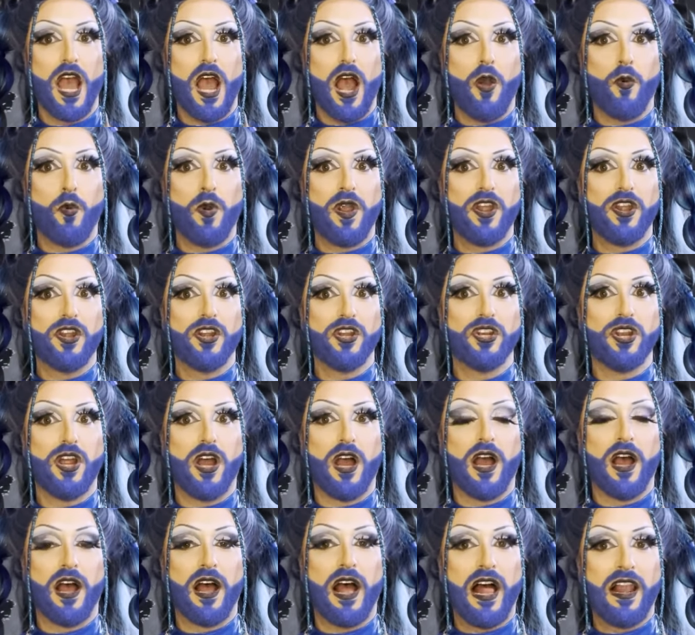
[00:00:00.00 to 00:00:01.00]
where
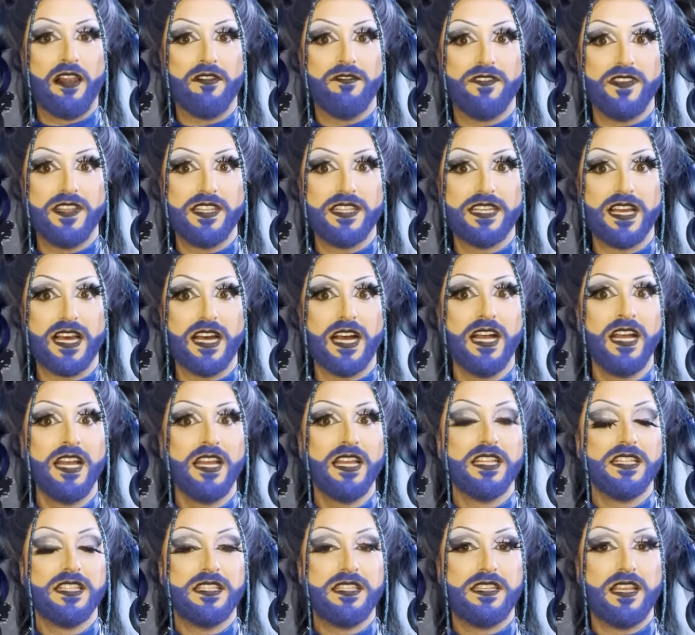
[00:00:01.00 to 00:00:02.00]
uh, Alvida
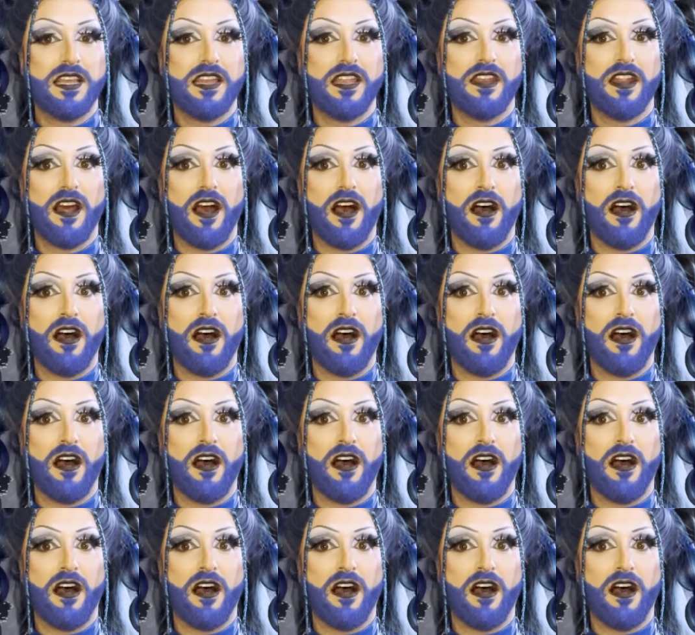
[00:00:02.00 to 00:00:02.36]
did